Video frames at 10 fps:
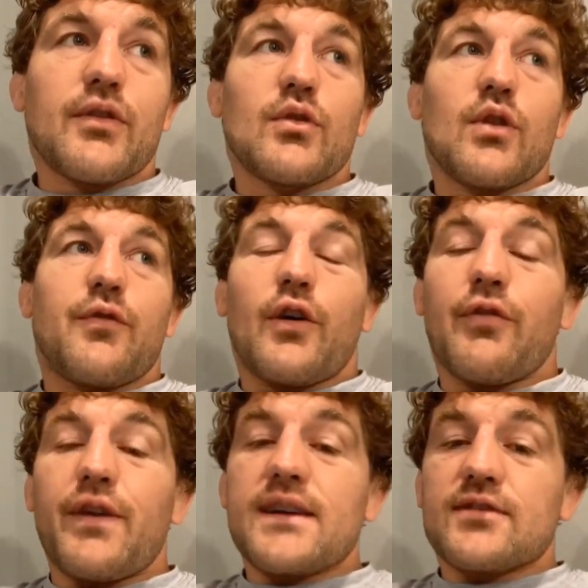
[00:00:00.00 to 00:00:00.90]
But if we do
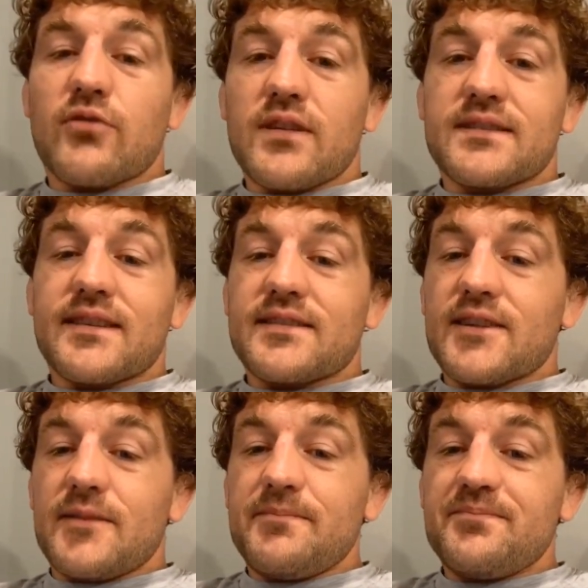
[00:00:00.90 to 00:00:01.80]
a full fight scoring
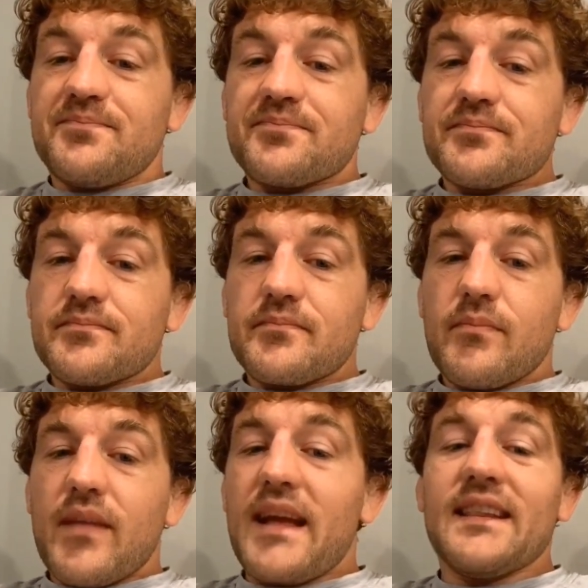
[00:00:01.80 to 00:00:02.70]
system...
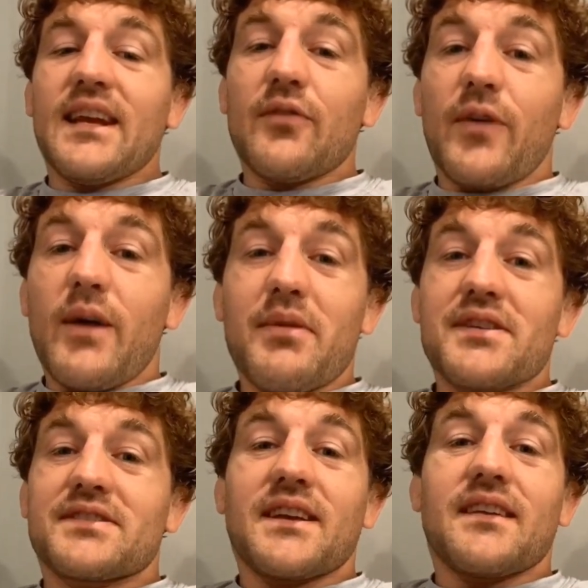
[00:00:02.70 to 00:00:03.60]
At the end of the
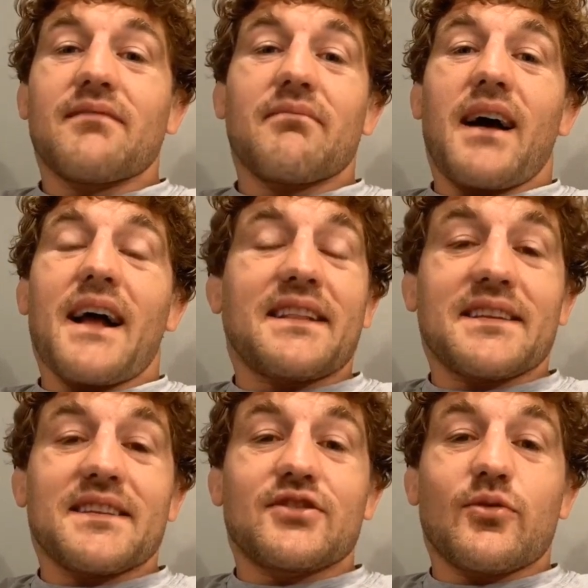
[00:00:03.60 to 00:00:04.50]
fight, we just say,
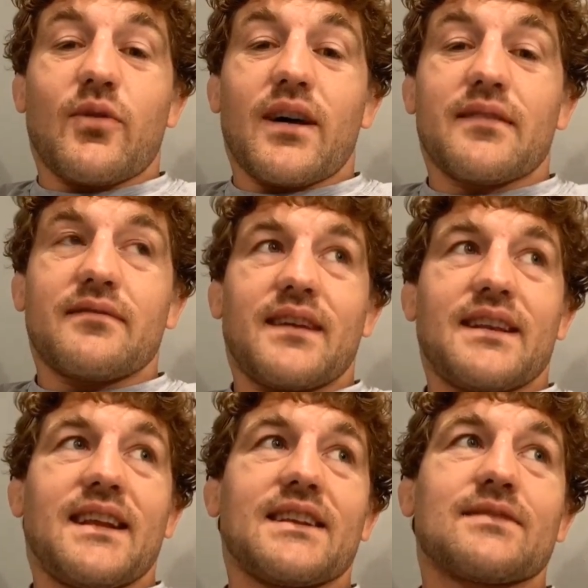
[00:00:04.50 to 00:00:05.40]
I think this dude
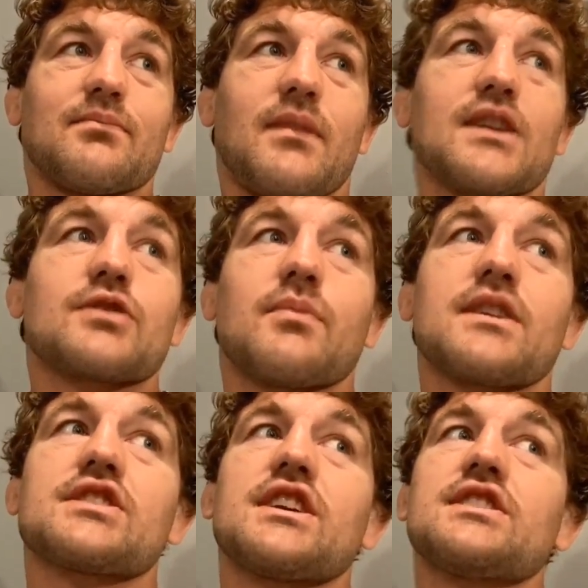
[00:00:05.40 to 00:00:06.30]
won. And then it's
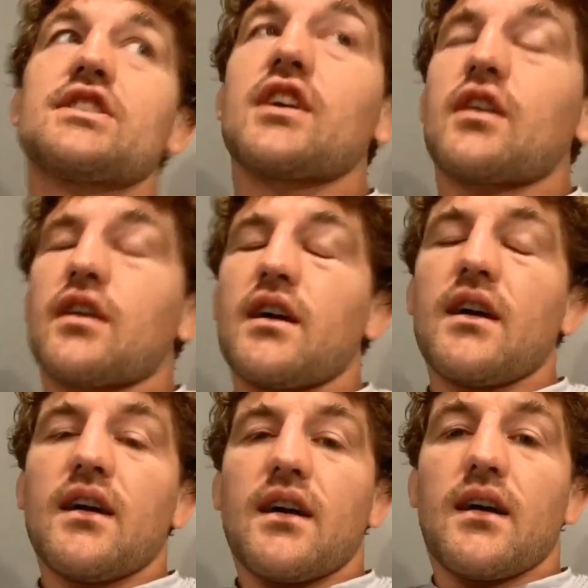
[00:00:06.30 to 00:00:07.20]
much, much
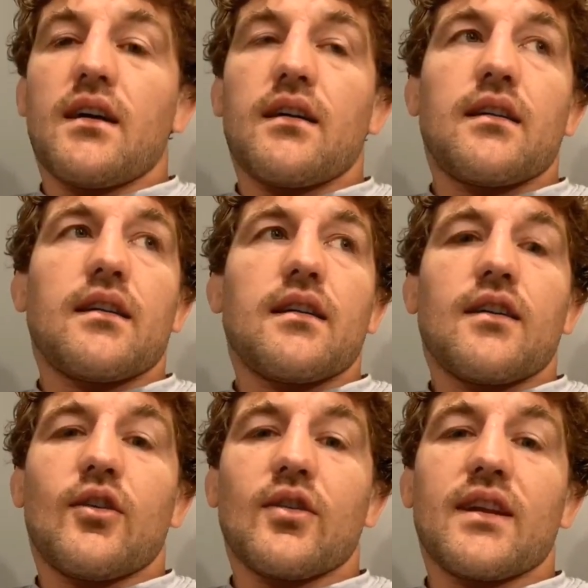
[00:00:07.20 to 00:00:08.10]
easier.
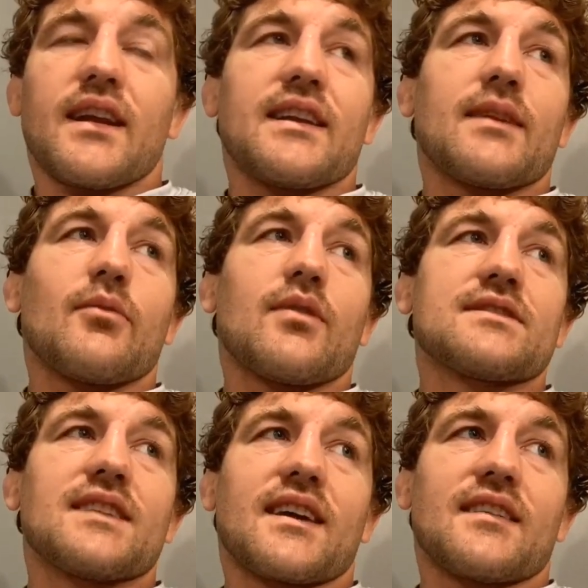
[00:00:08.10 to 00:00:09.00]
Hold on, Andy.
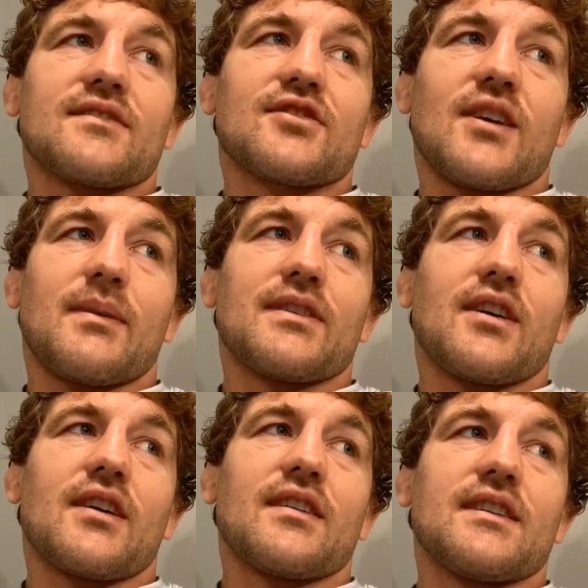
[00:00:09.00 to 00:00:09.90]
Give me 1 second.
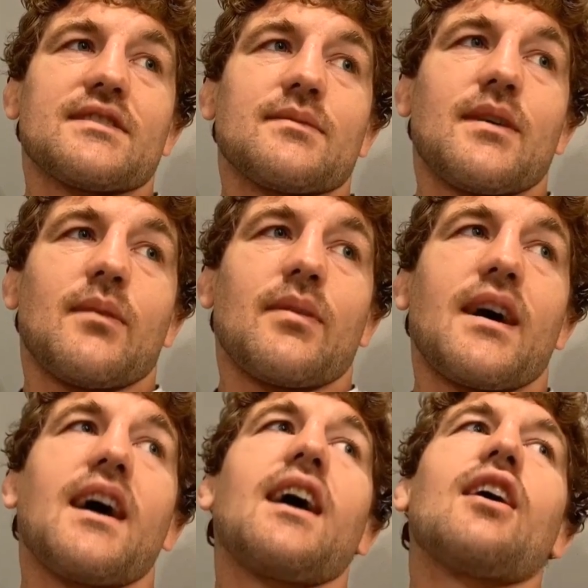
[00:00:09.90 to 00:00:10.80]
Sorry, my daughter needs some
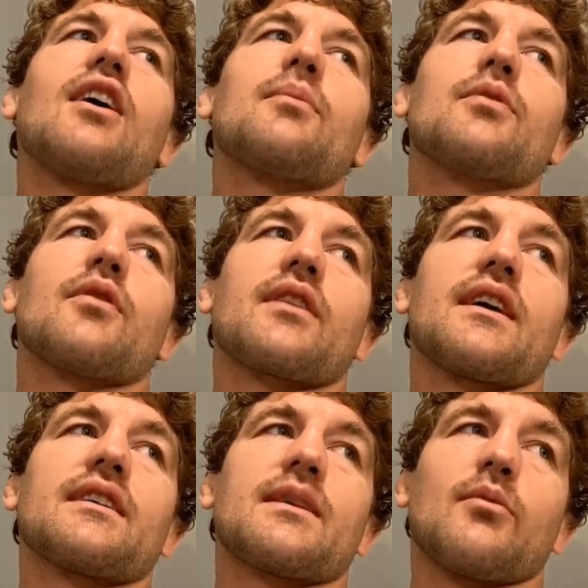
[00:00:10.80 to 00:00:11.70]
help. I'll help
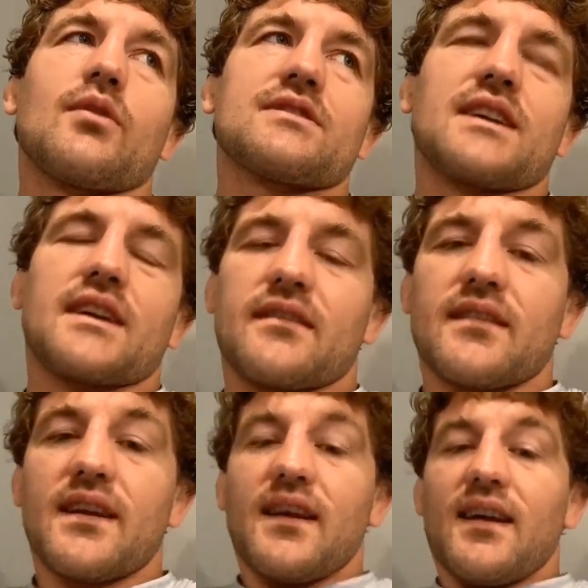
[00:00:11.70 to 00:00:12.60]
you, okay? Give me 1
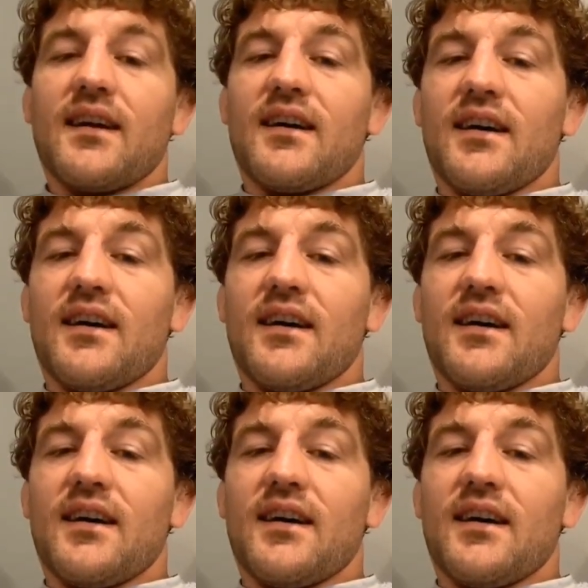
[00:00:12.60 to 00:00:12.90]
second.